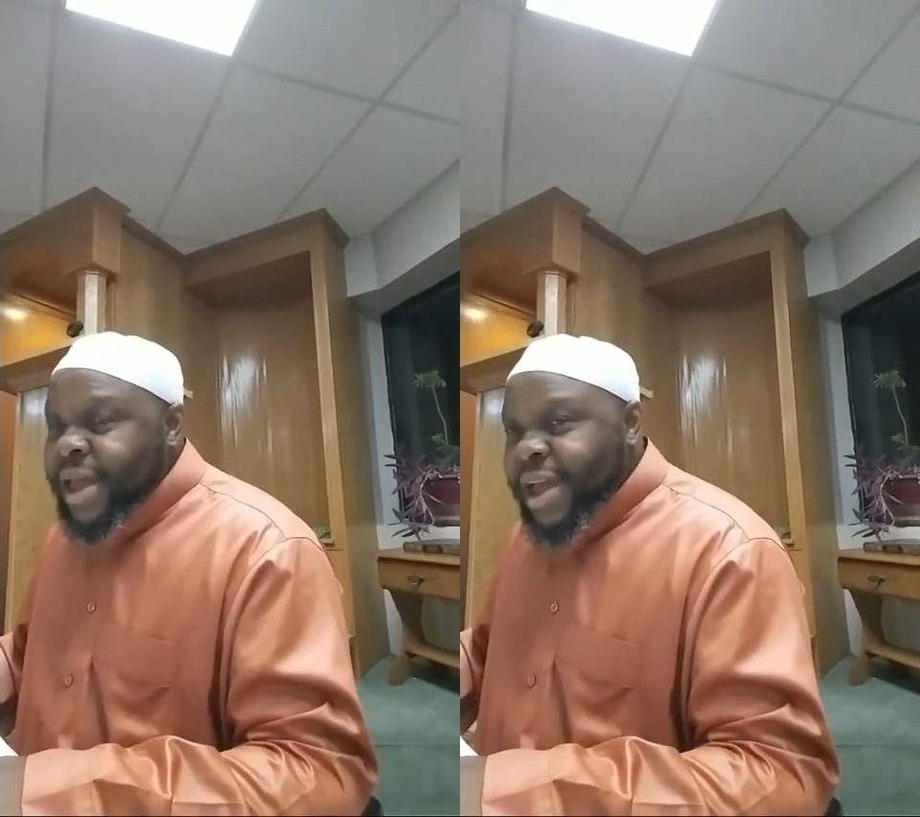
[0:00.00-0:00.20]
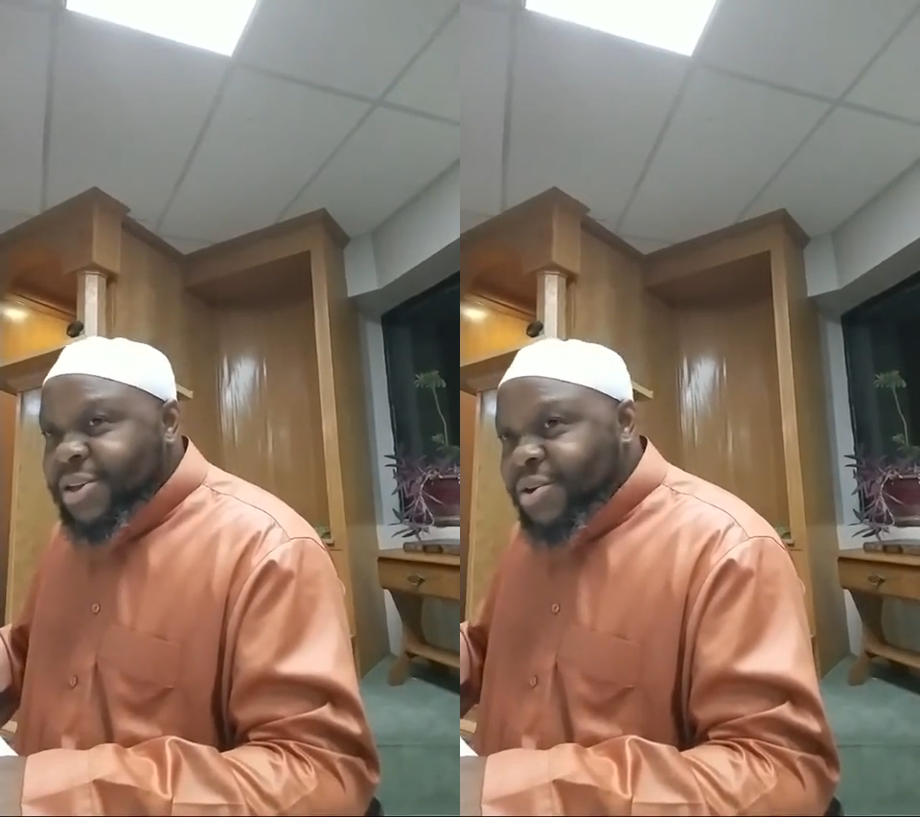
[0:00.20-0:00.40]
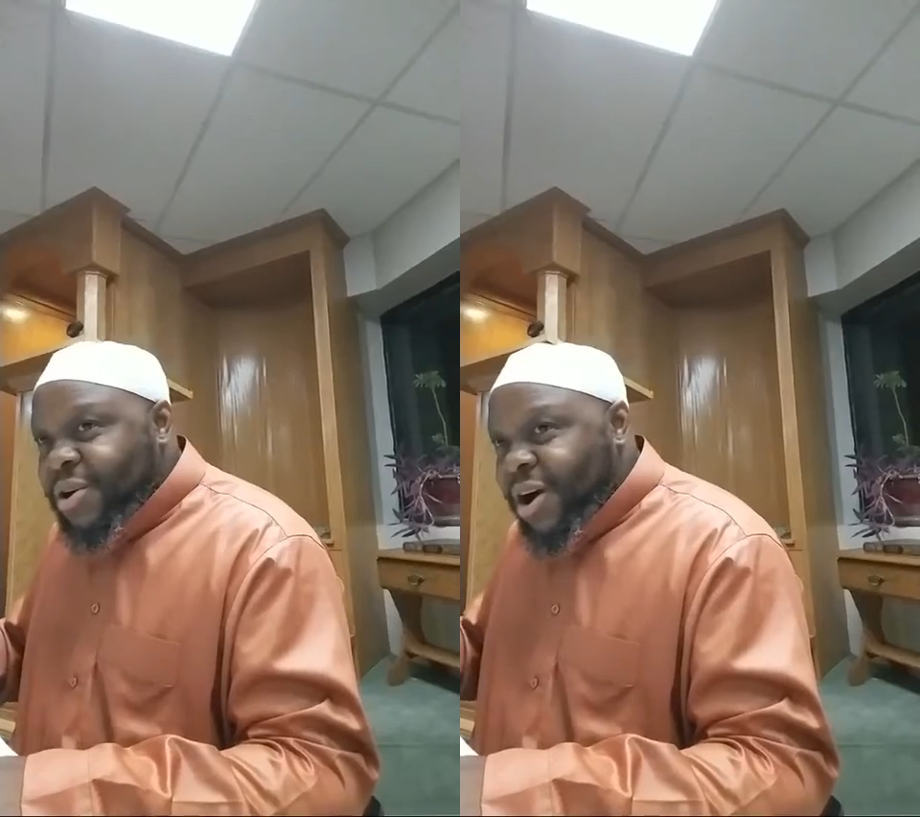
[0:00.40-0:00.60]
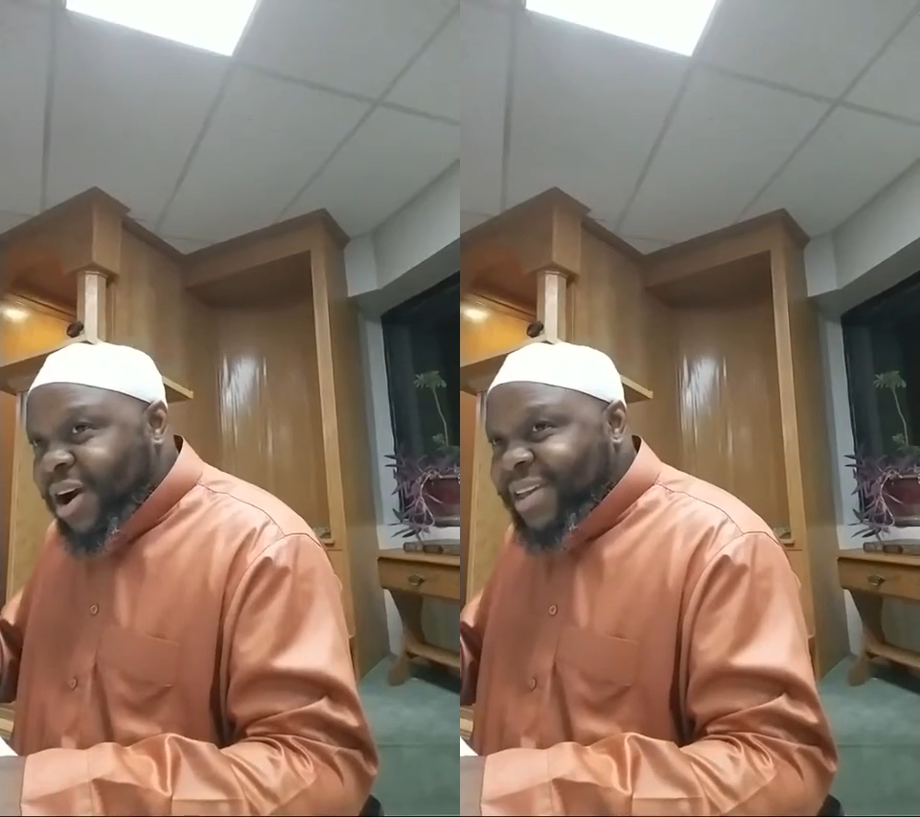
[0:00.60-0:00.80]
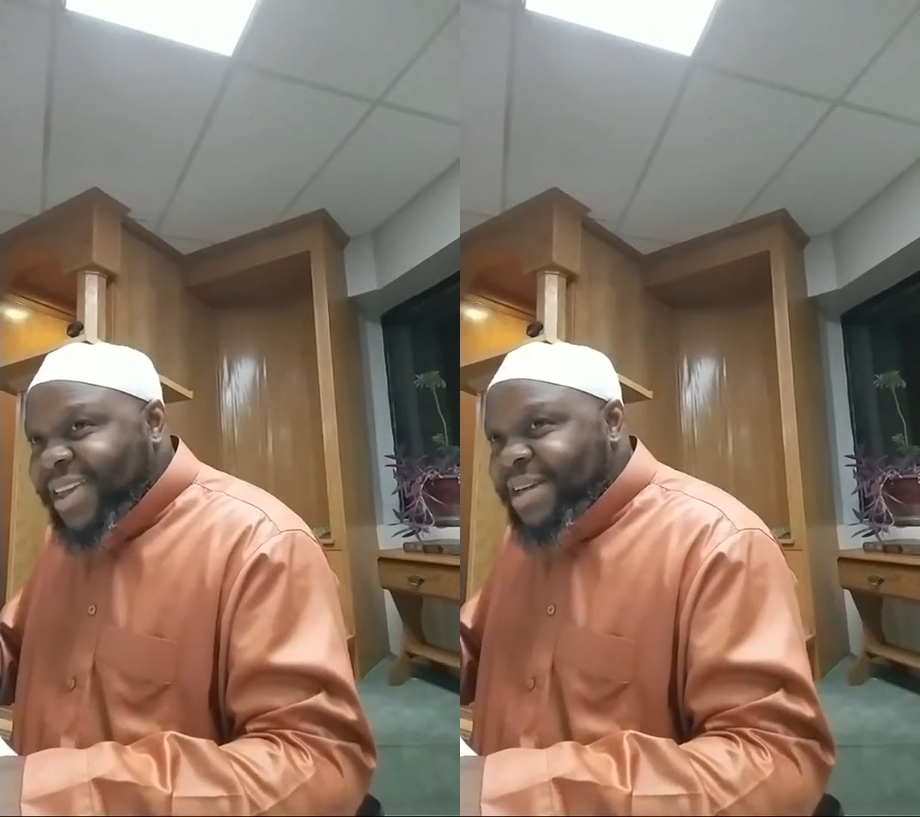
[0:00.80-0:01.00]
And your
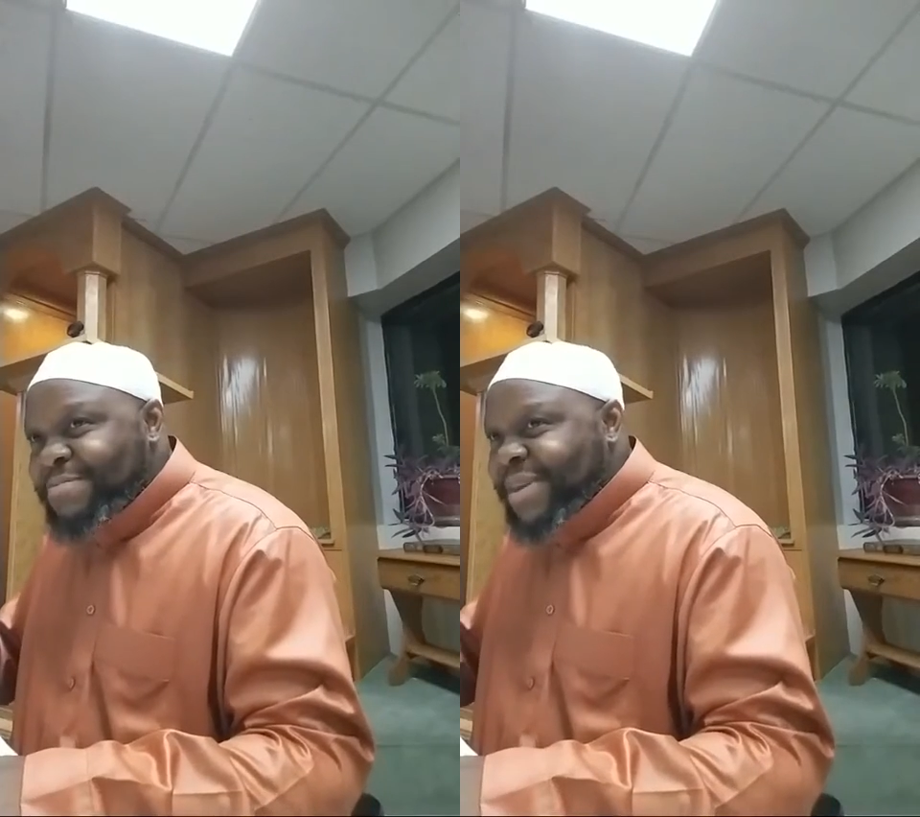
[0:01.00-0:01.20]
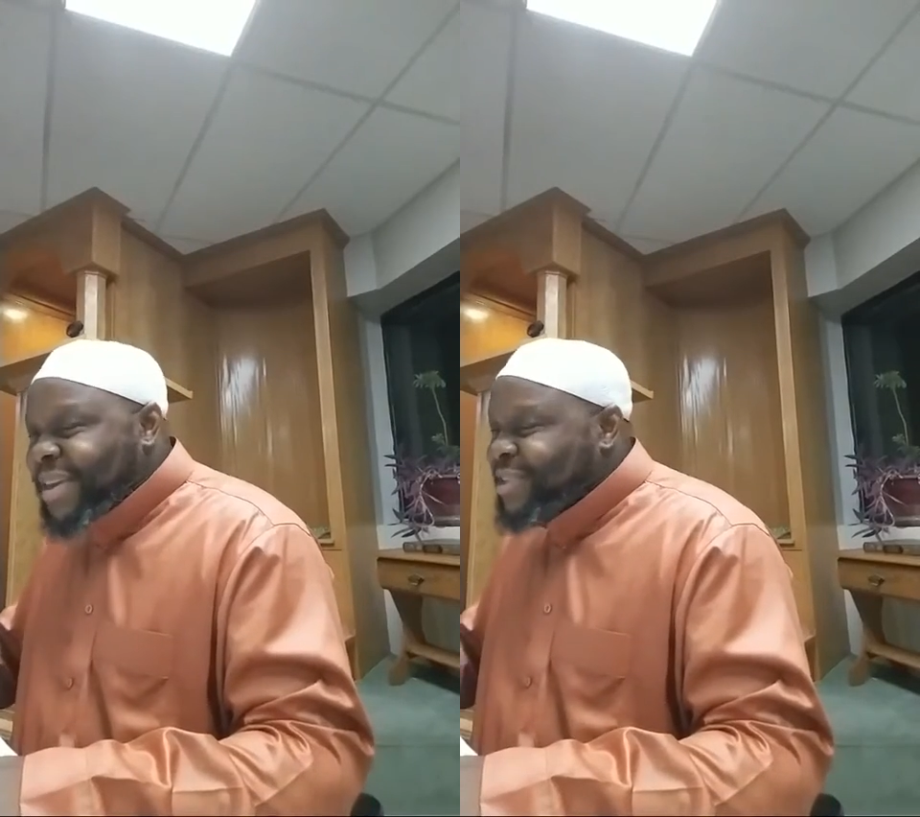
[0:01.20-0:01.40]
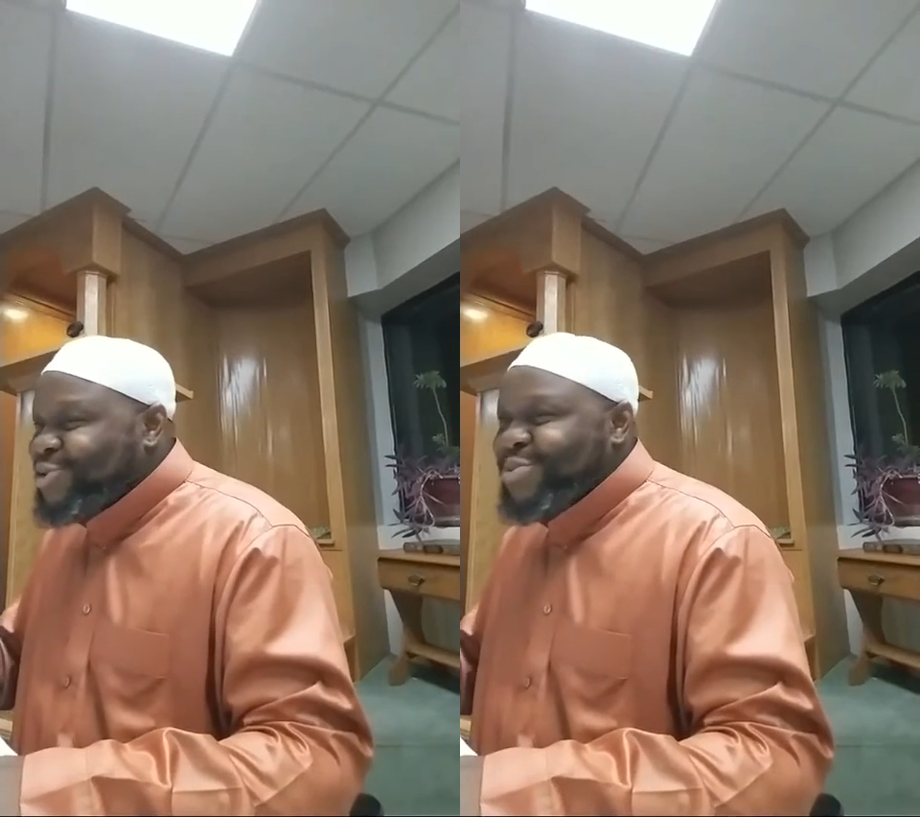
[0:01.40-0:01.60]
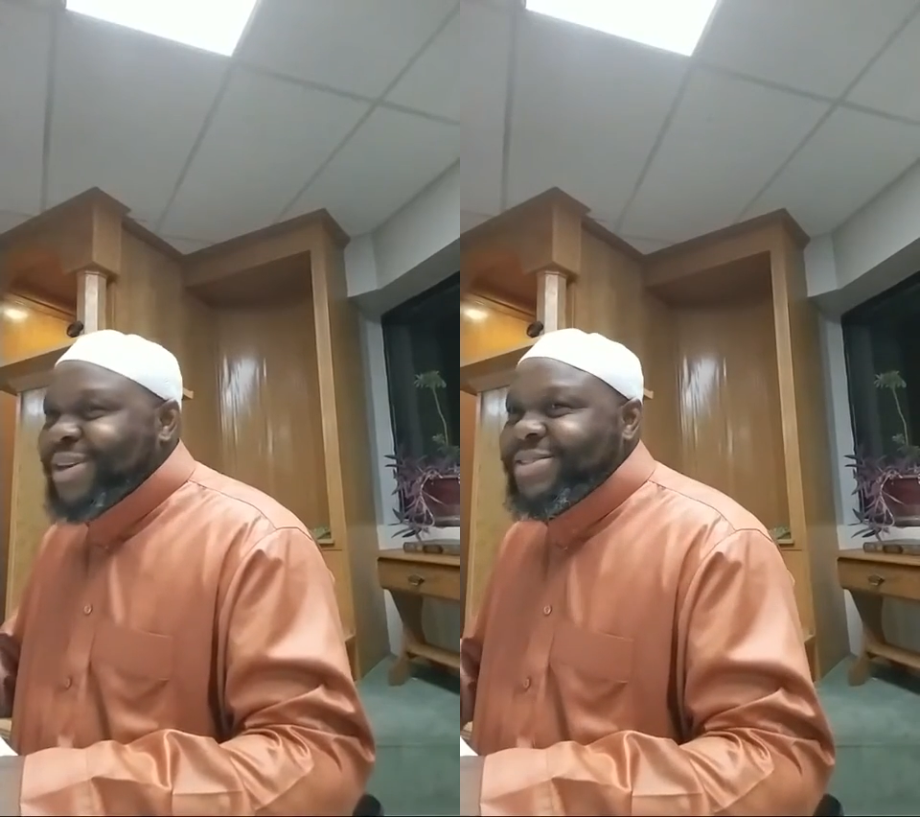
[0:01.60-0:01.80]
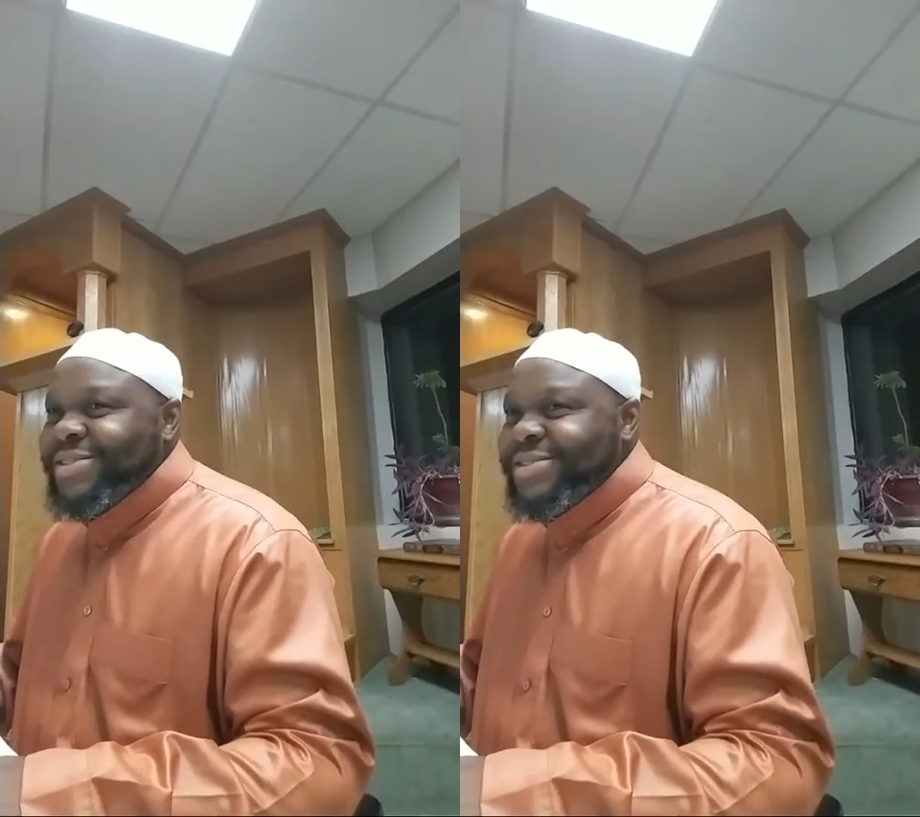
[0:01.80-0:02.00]
heart can't be in two
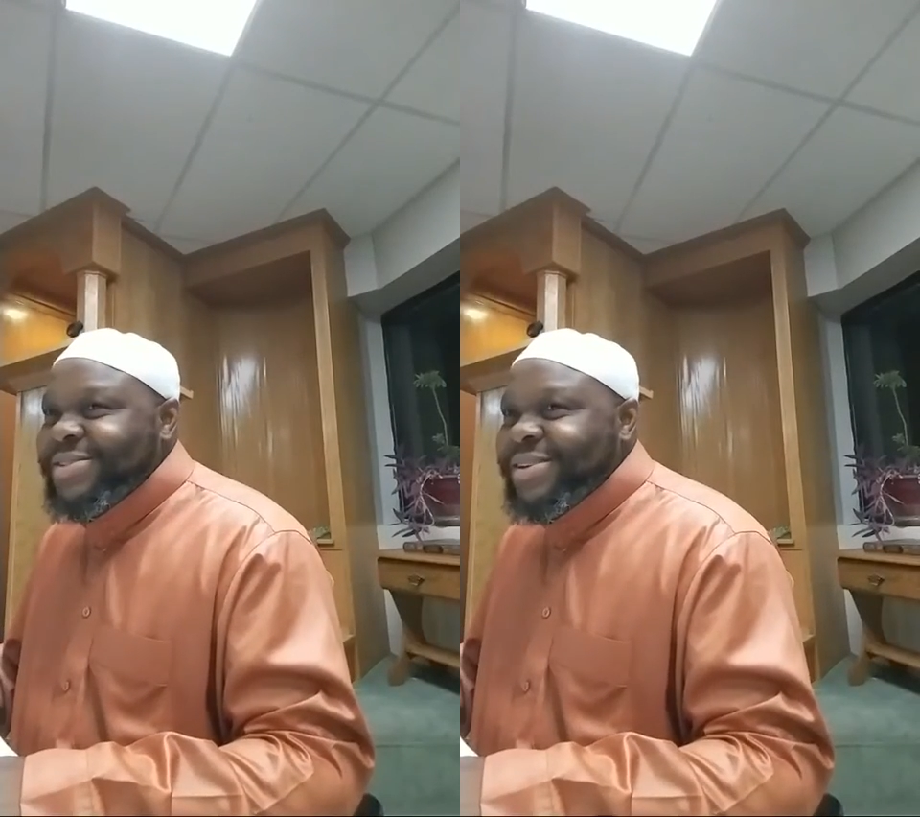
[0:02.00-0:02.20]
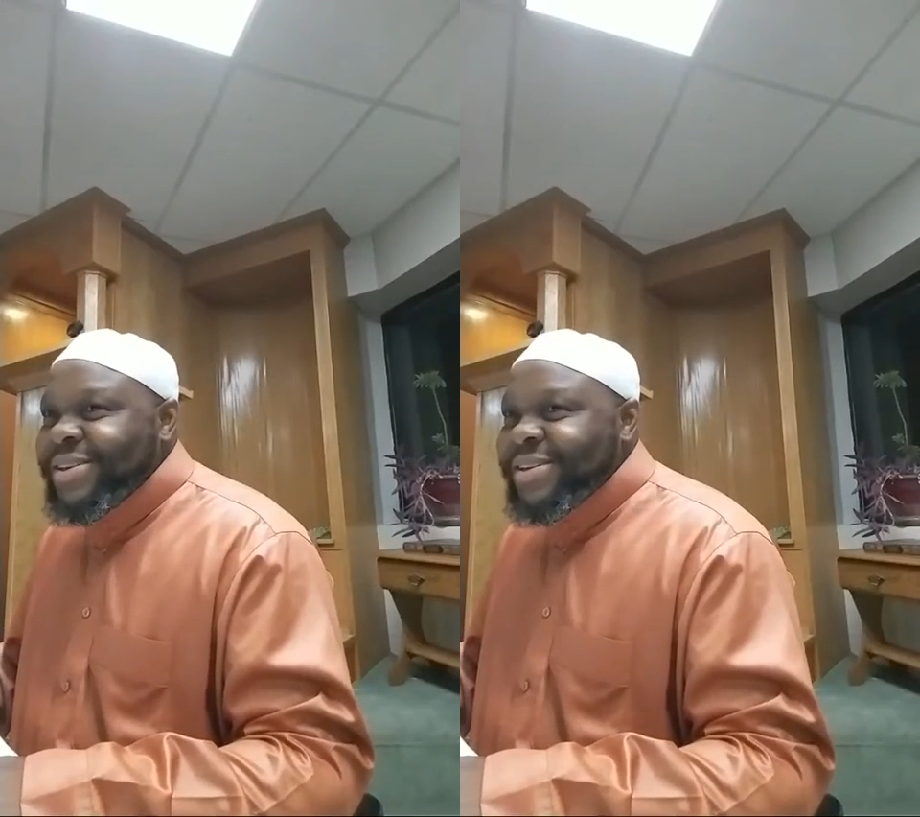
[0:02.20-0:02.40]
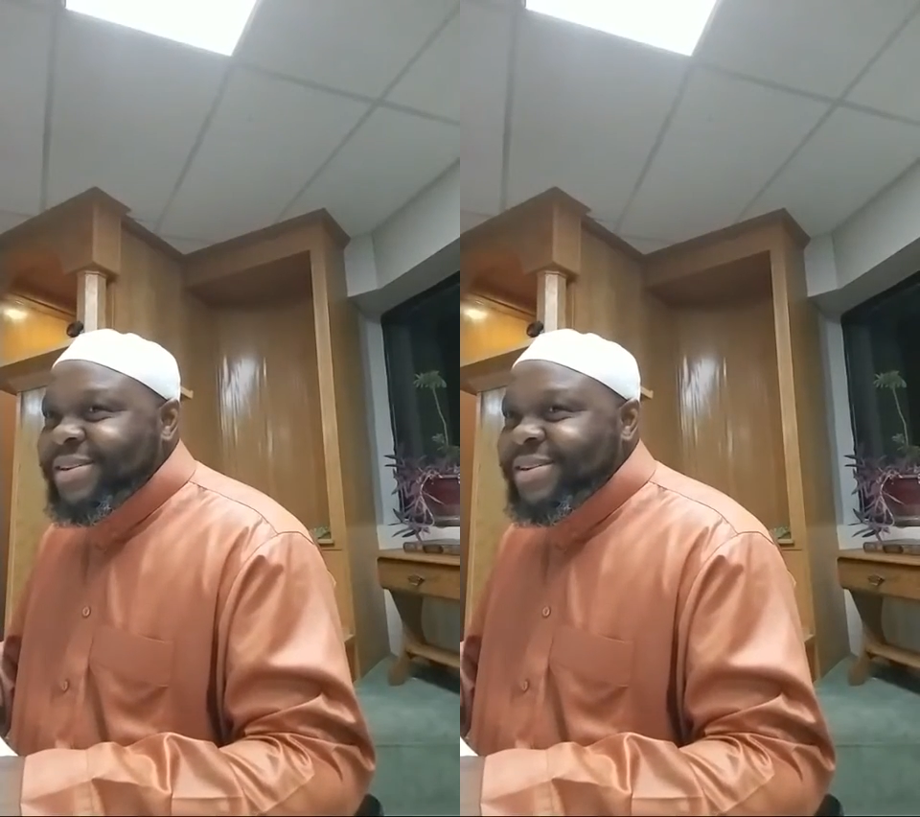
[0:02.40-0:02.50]
places.